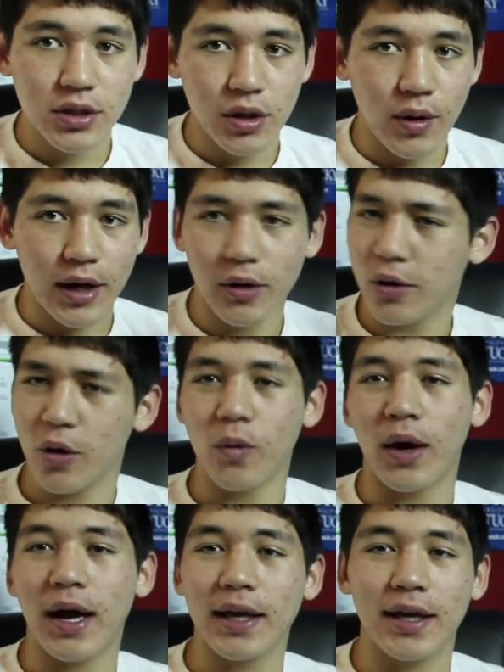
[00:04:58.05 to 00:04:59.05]
so I don't know
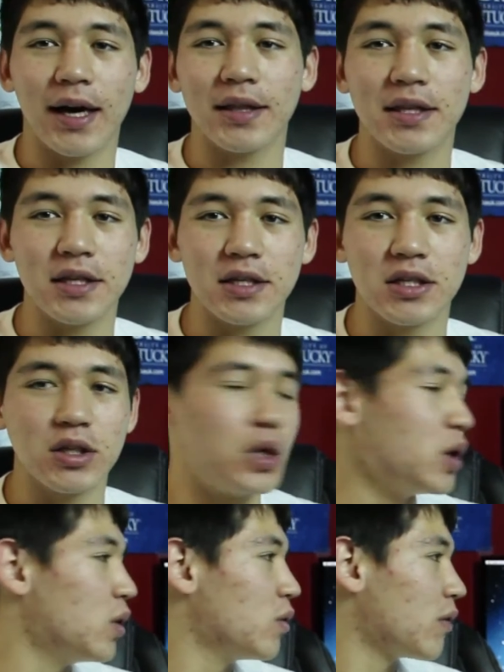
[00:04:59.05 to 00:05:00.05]
why I got these
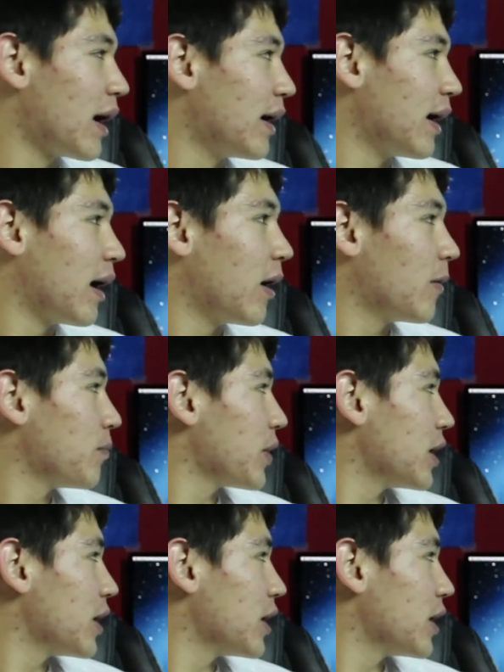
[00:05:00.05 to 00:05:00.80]
two right now.